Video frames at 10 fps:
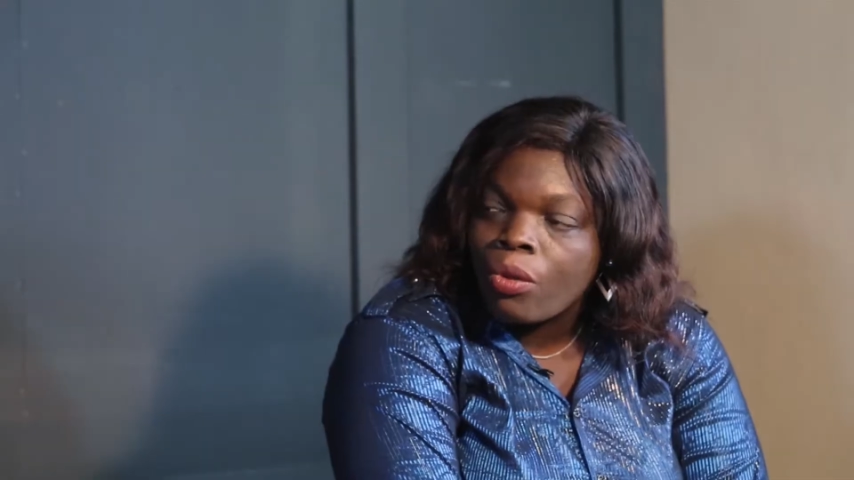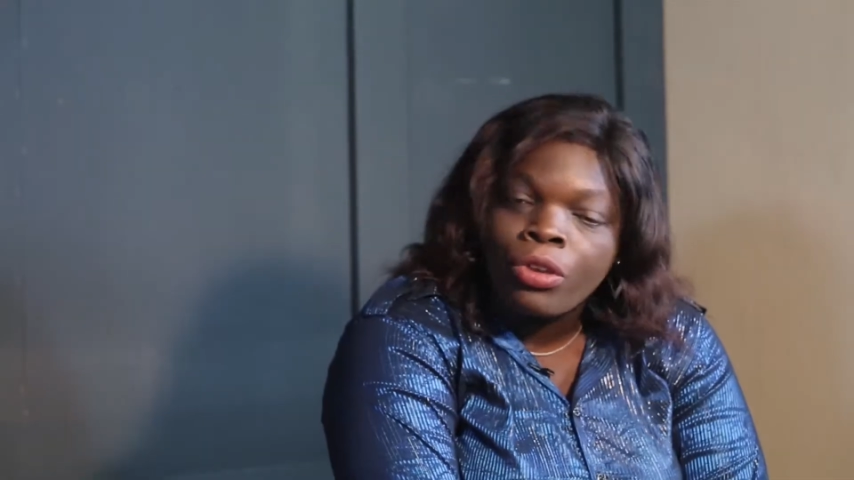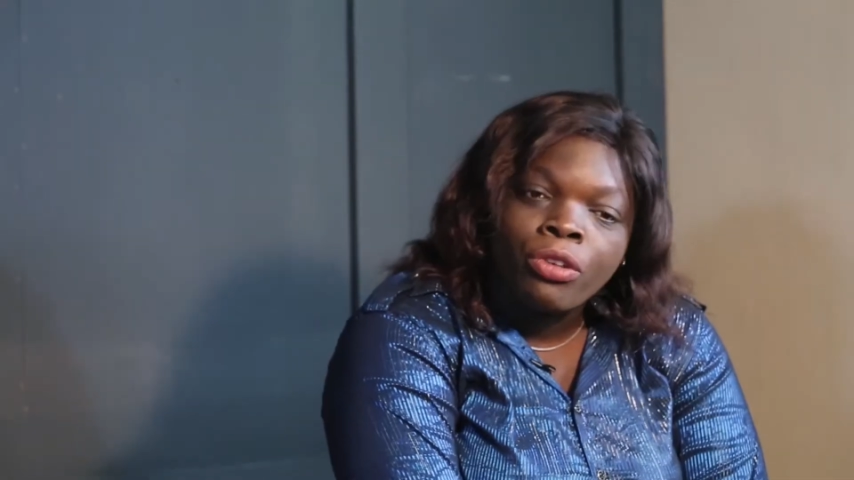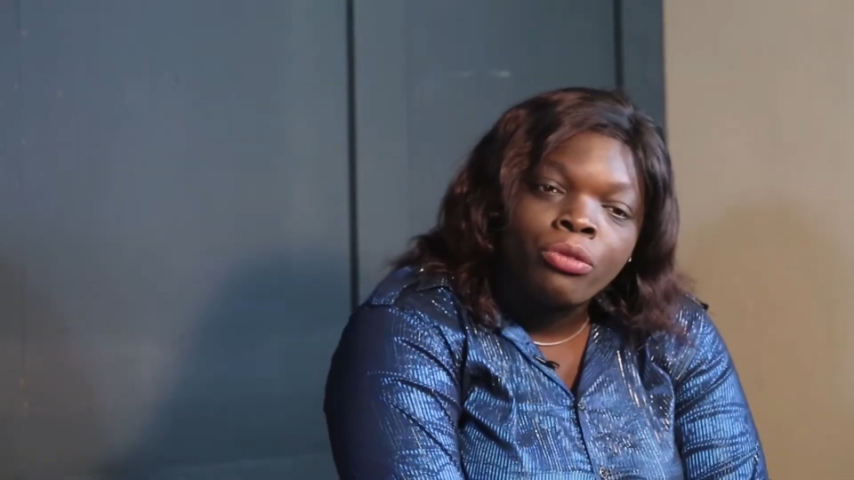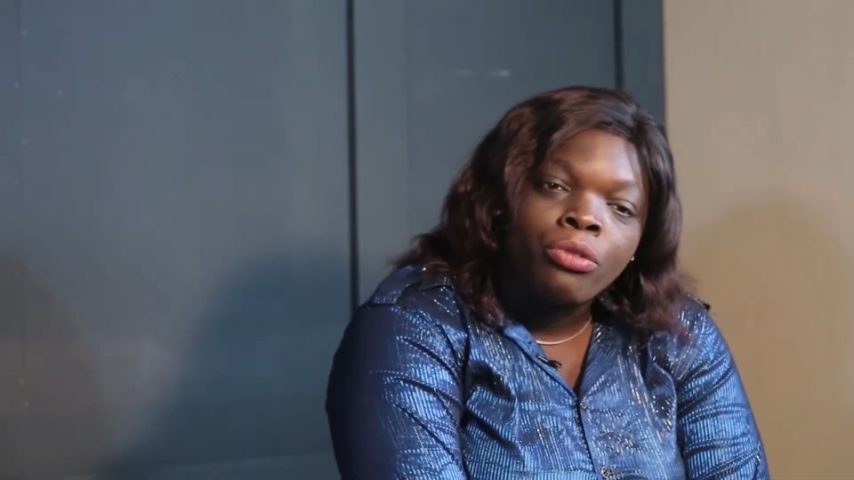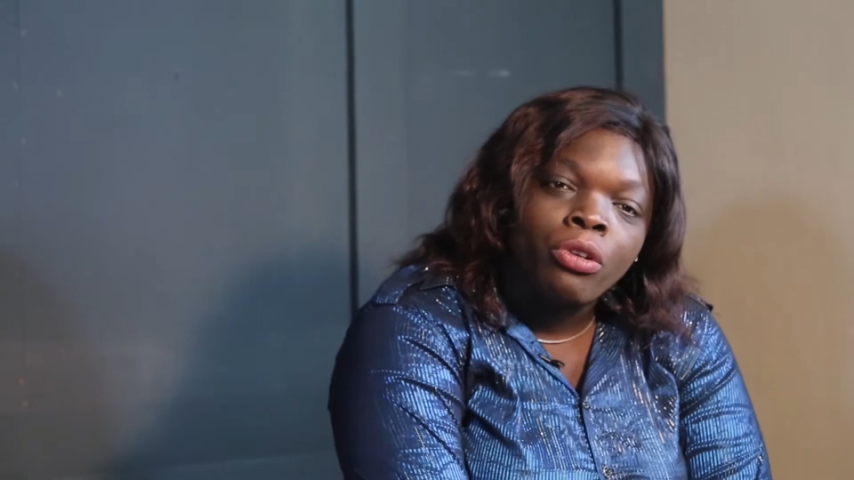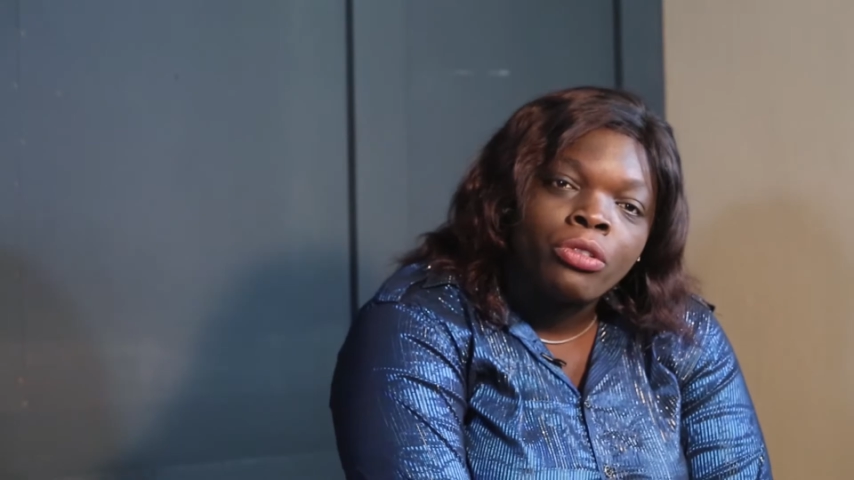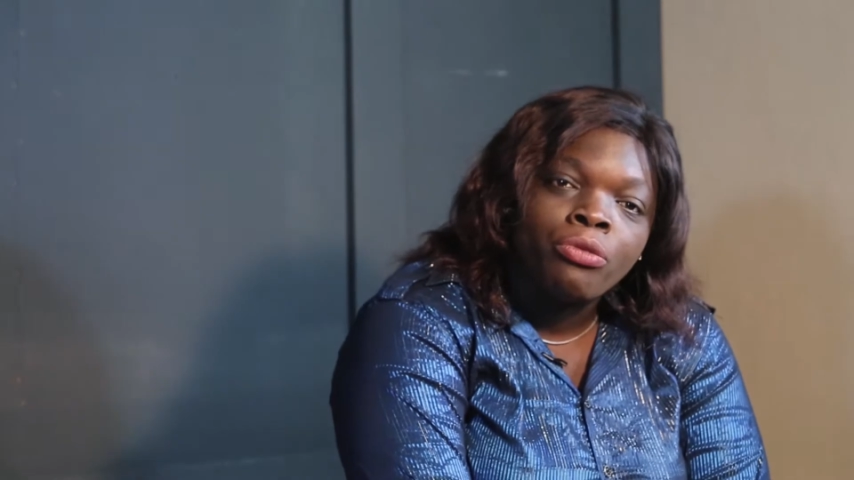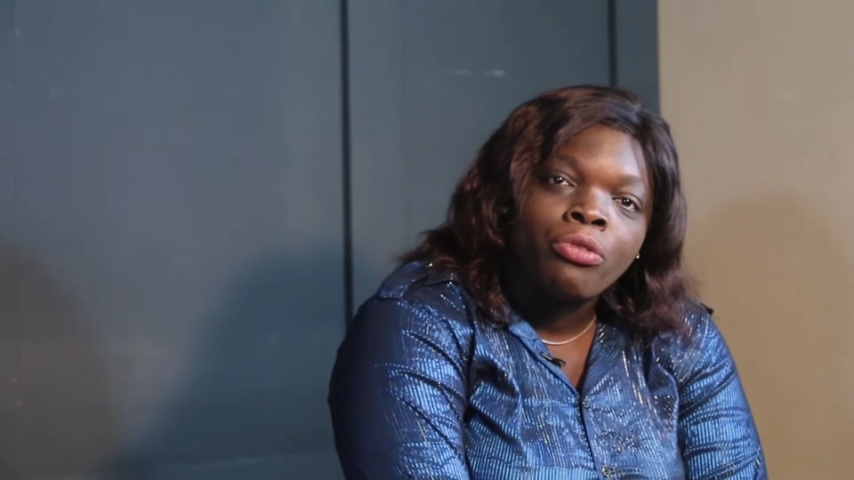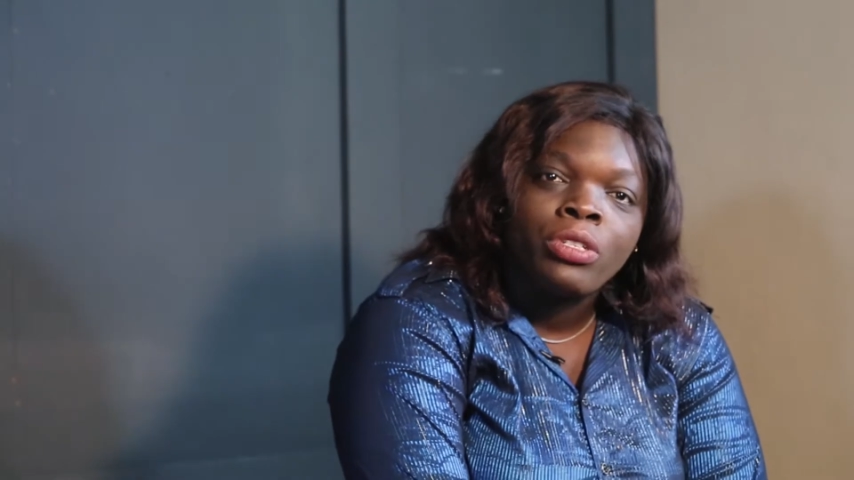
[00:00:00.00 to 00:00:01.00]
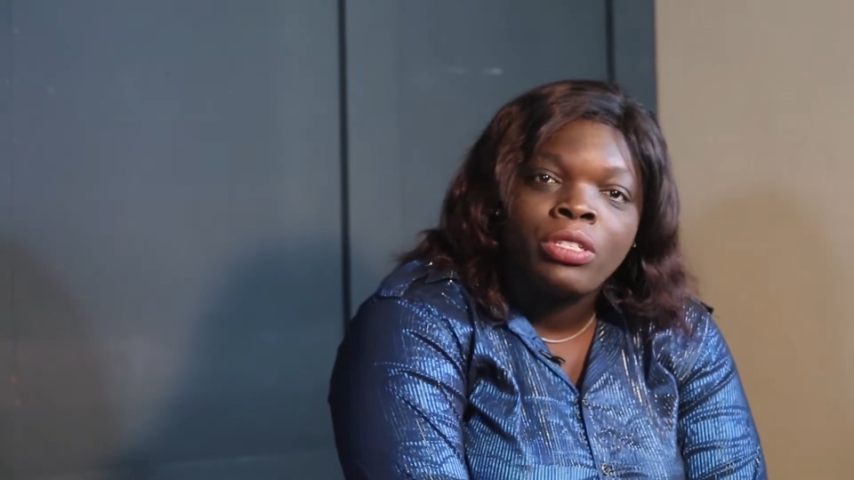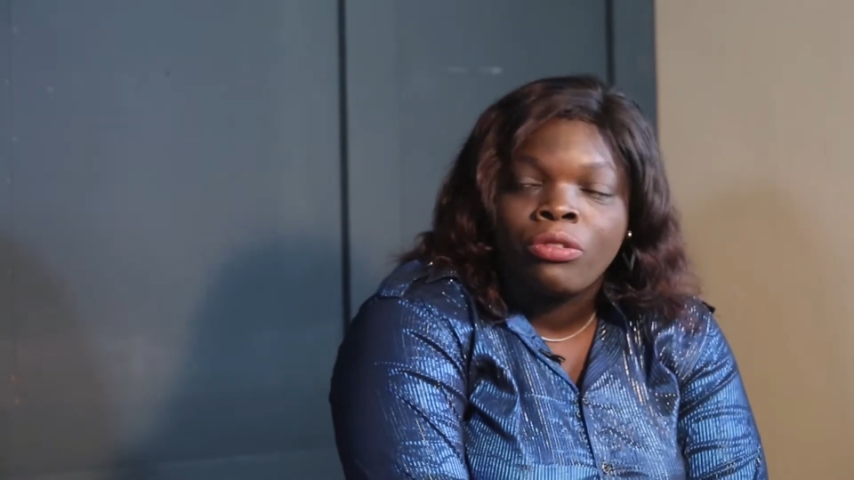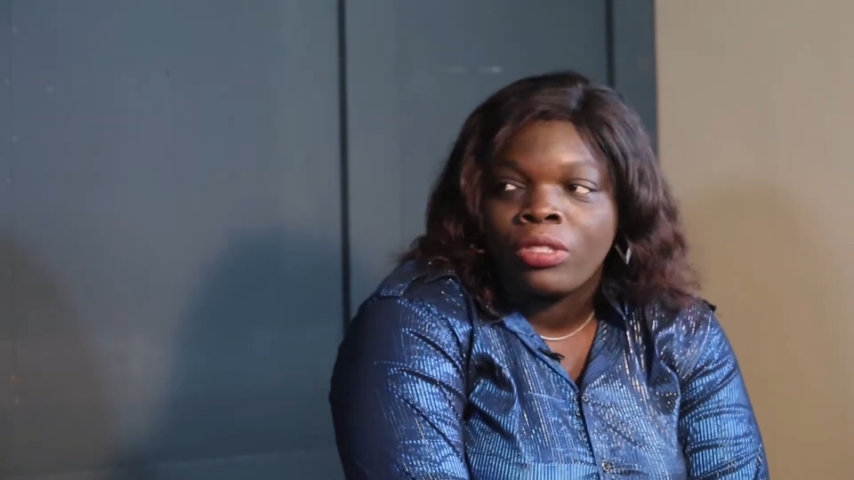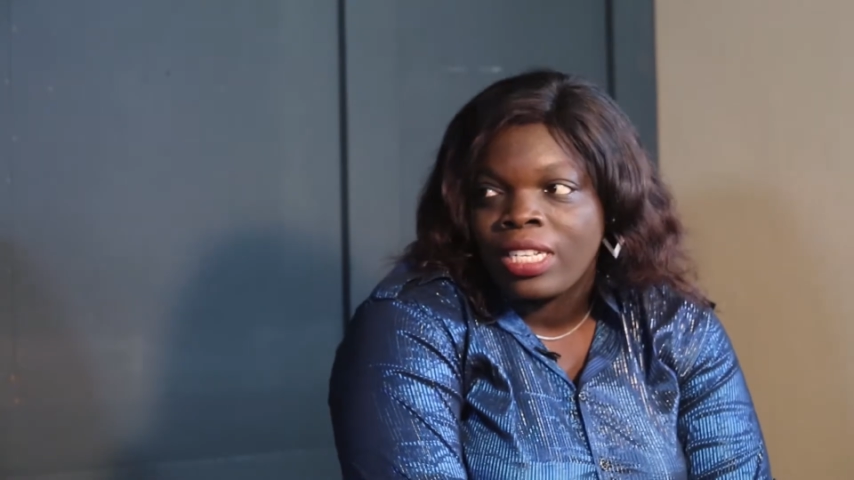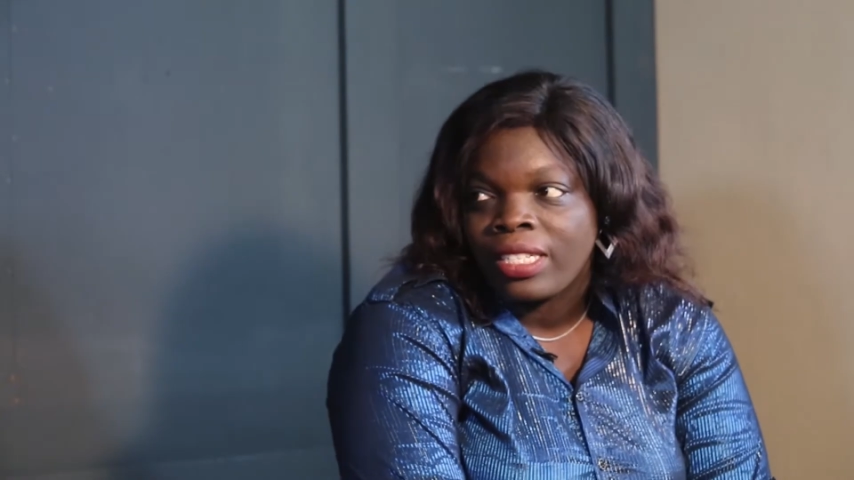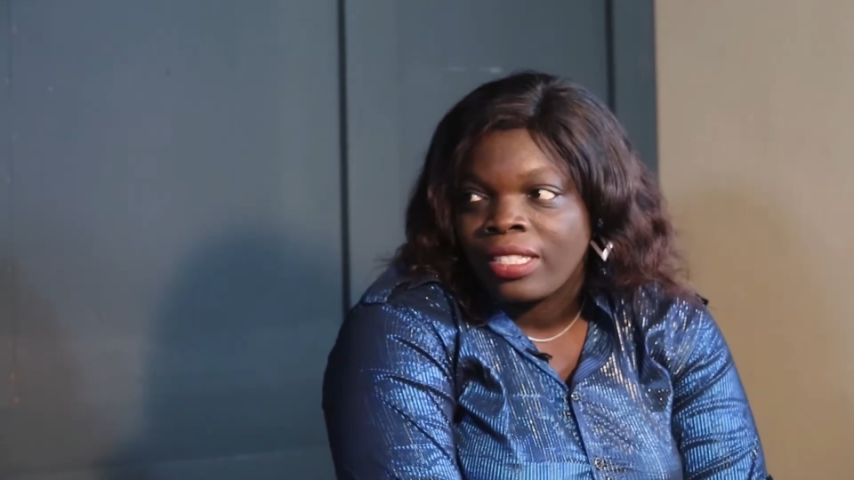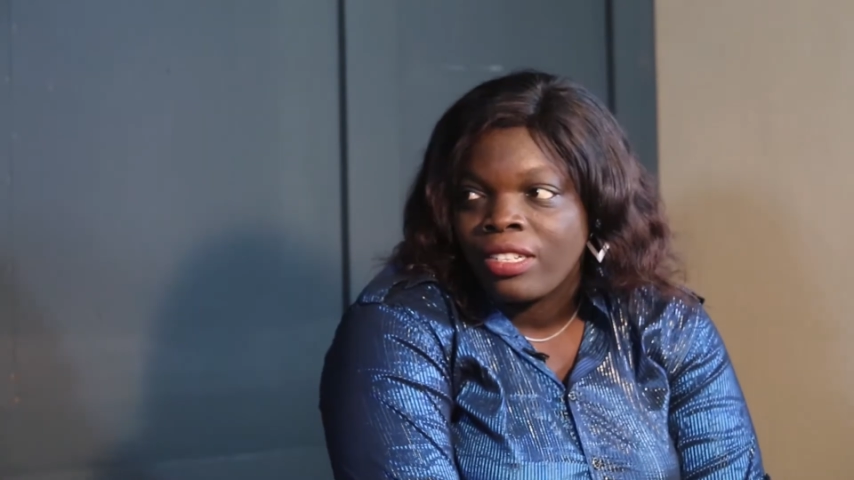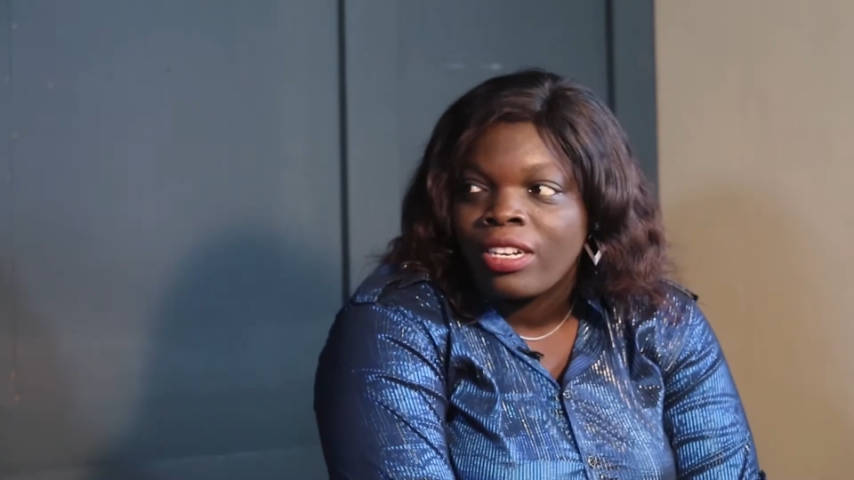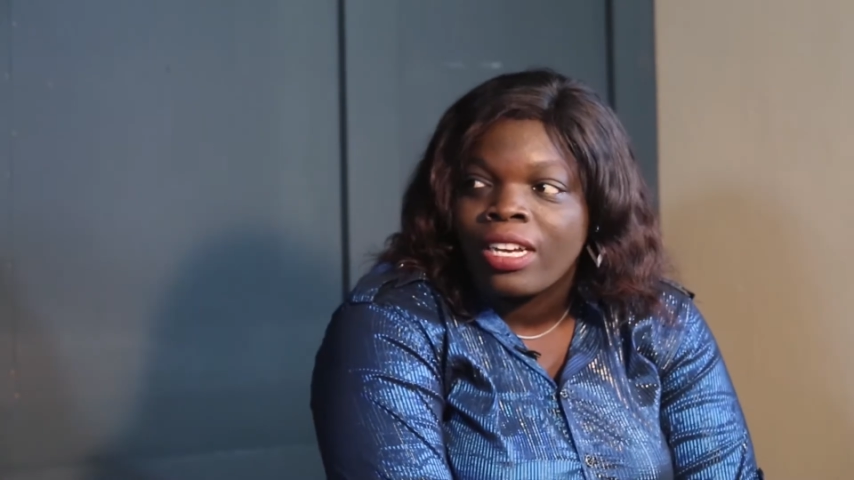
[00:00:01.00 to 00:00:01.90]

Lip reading: When you on the road and you taste it,